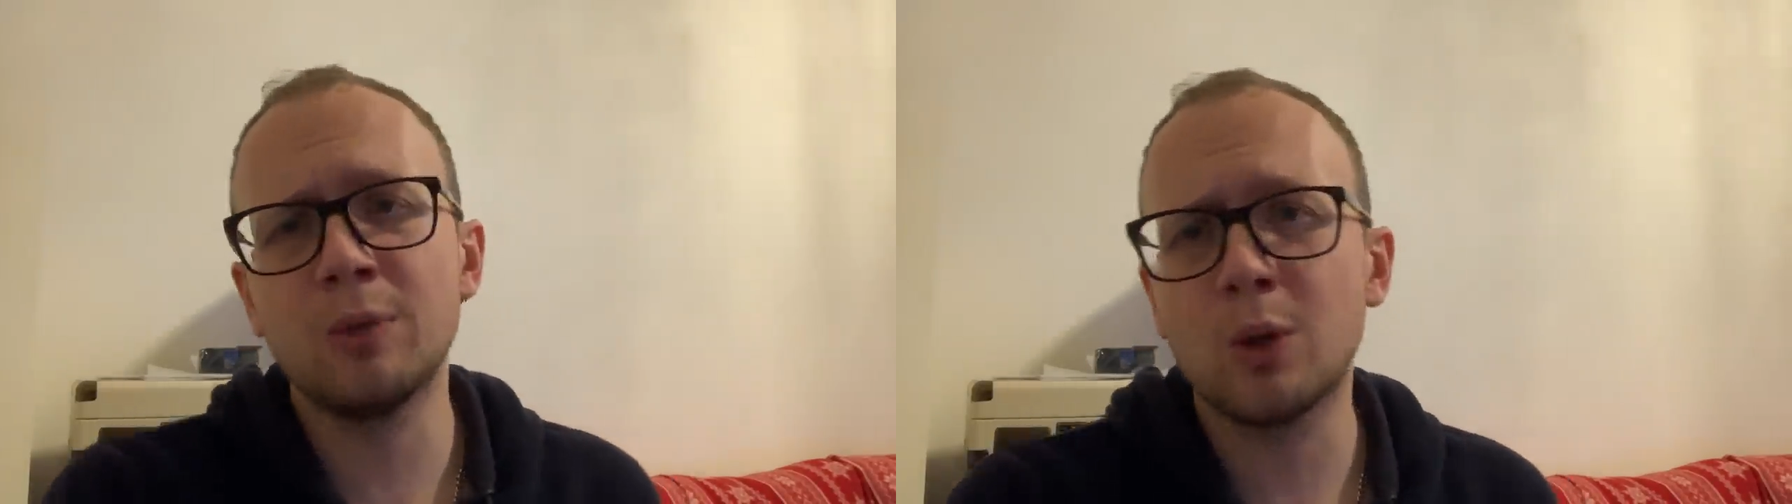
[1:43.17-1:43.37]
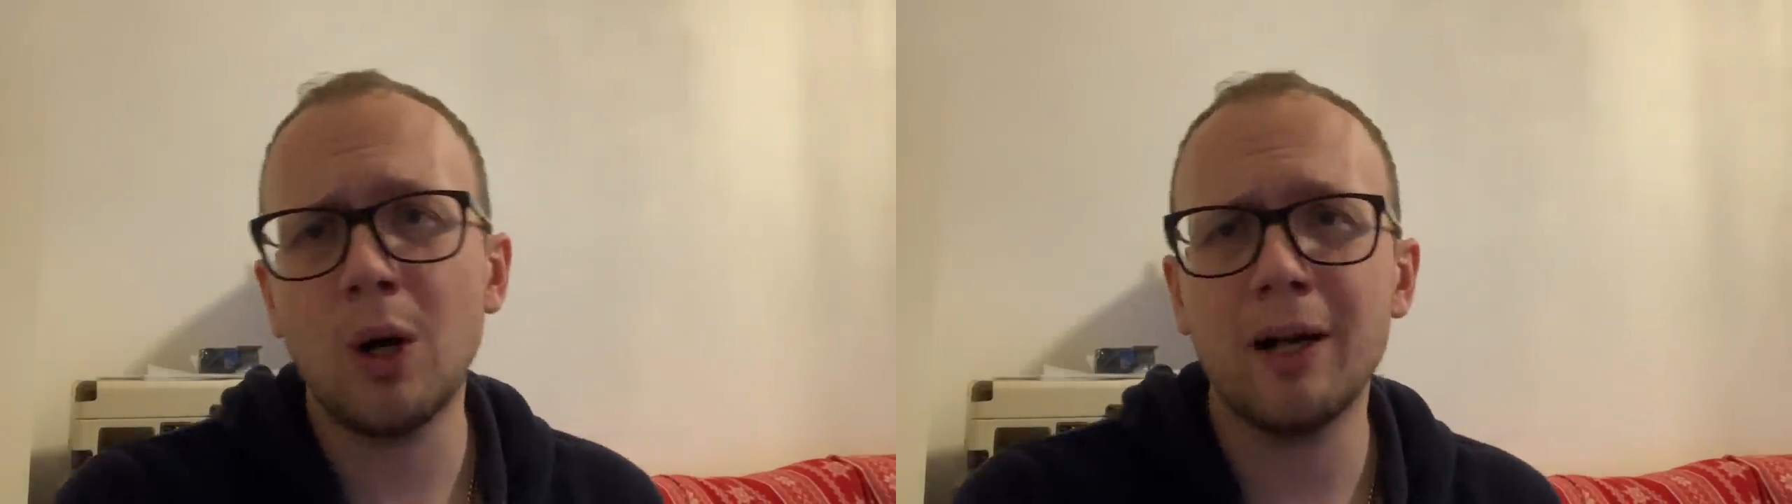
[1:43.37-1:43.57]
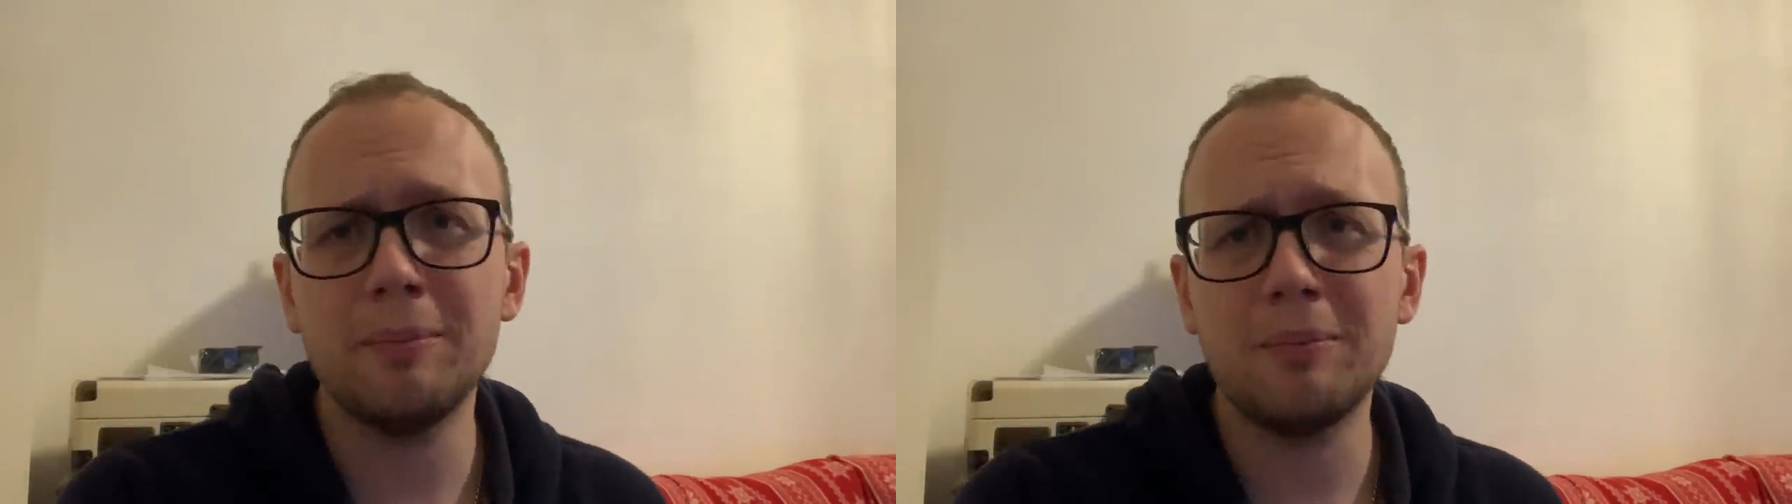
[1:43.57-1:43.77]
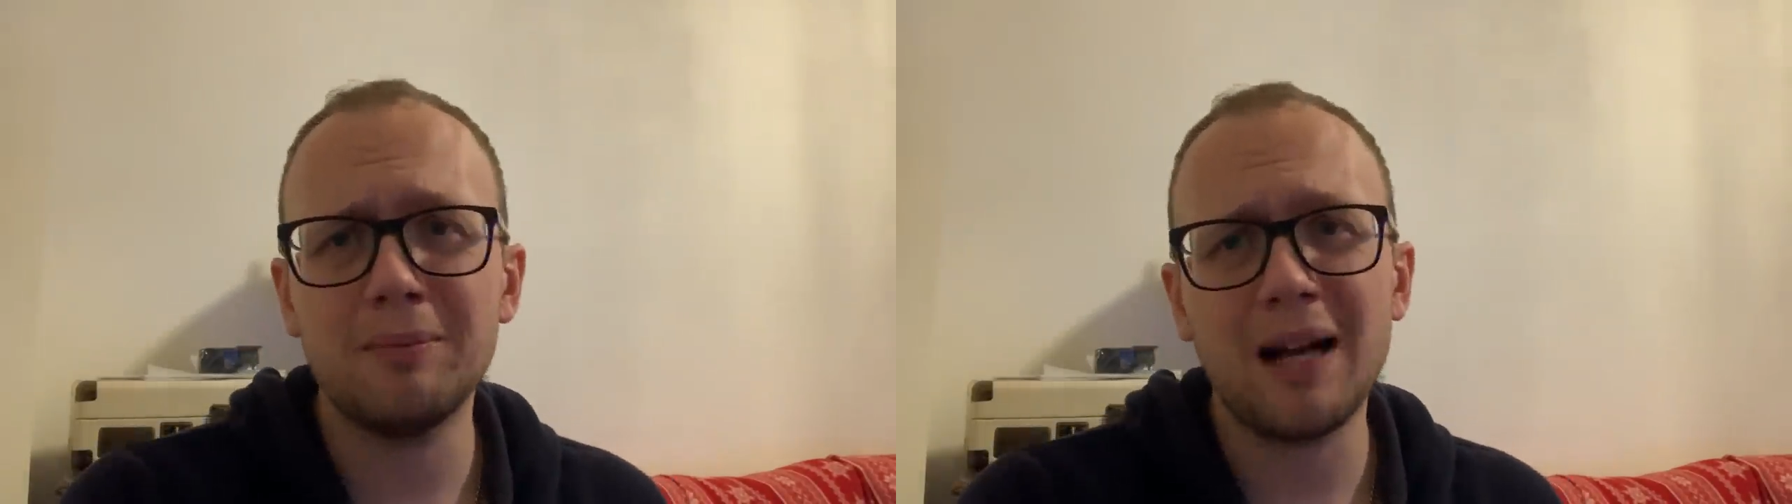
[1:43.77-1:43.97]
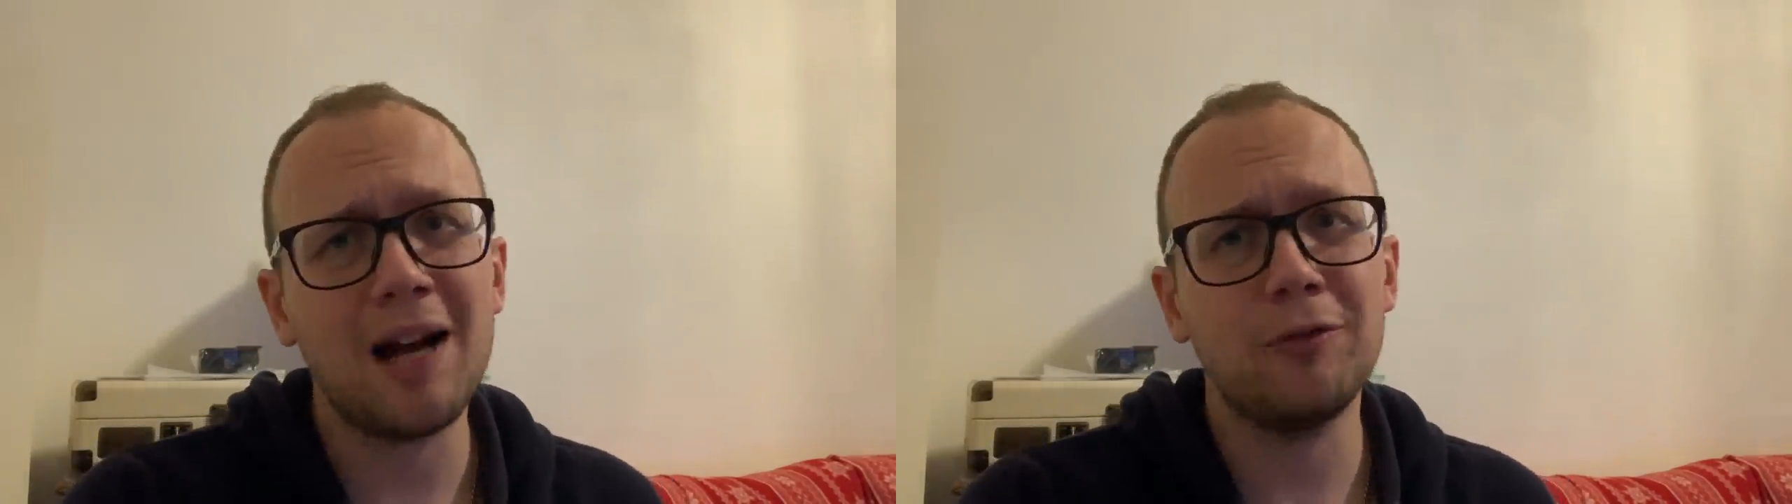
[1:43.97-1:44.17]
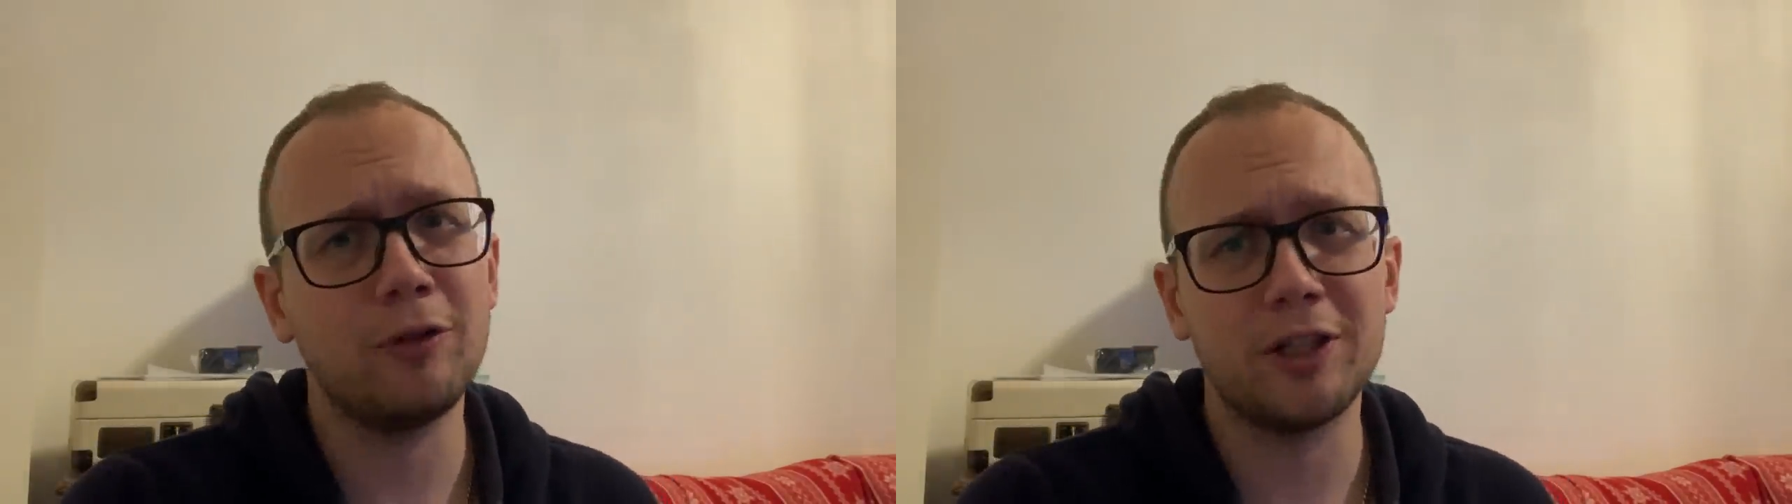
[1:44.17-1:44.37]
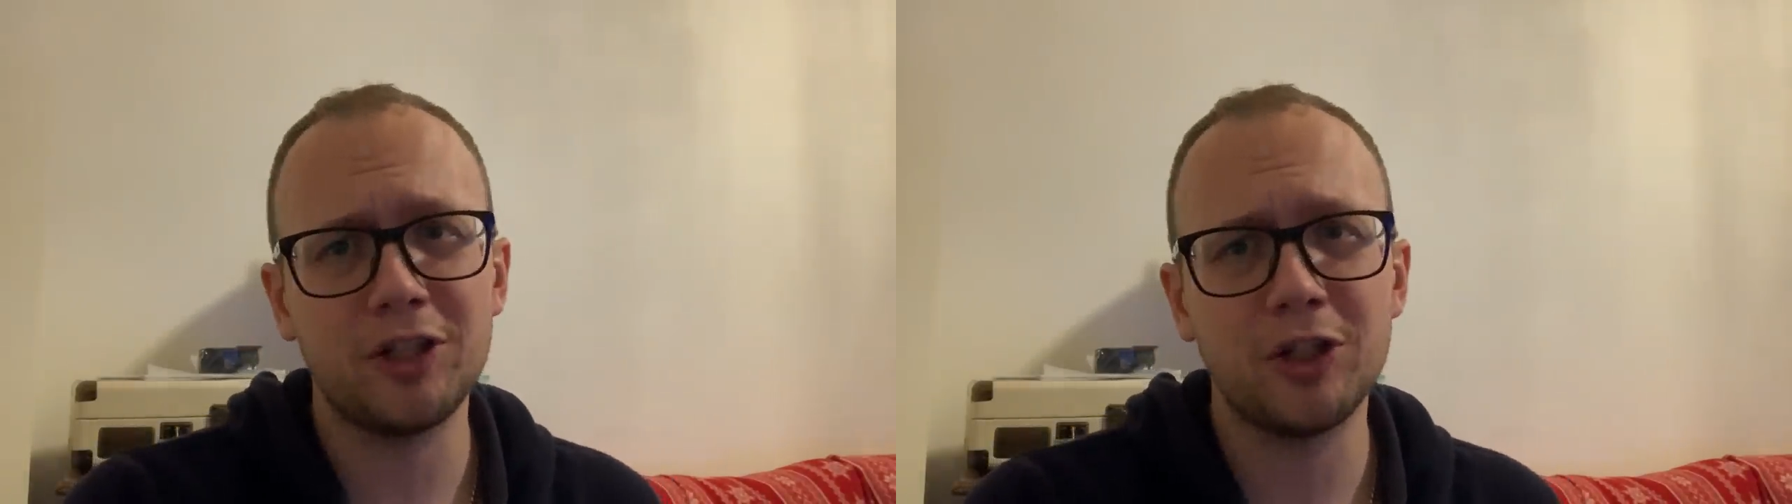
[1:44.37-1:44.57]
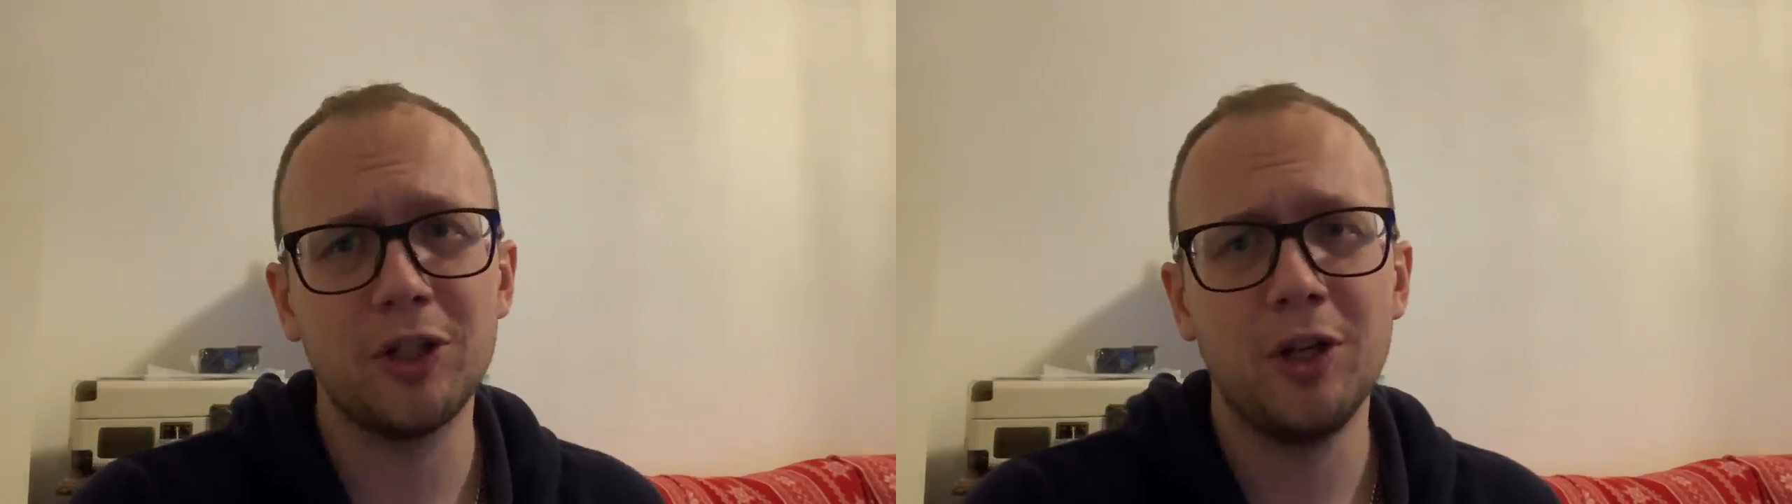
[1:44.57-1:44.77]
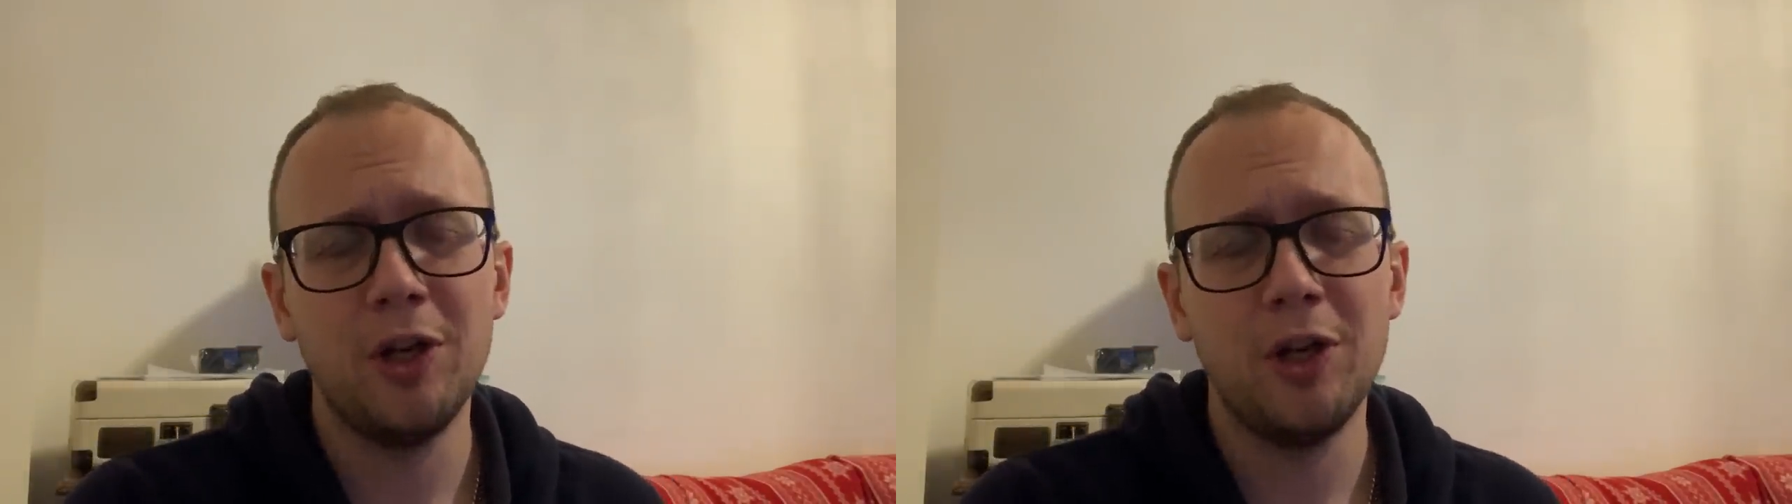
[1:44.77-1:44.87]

quite average